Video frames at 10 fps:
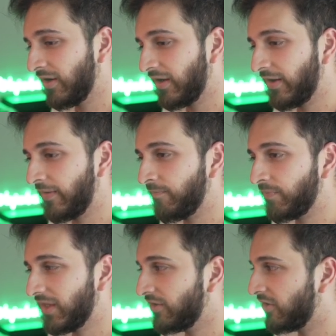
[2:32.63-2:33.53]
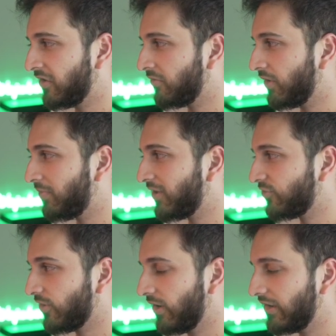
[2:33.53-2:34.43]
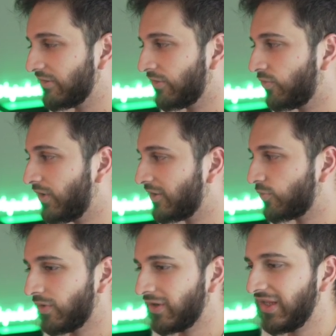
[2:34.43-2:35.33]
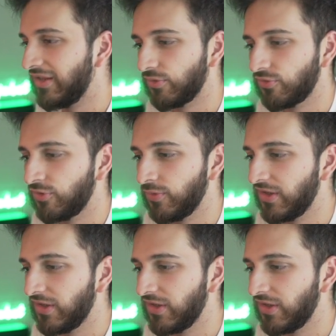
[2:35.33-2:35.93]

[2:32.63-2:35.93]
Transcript: And you know, a picture is not worth one ETH or two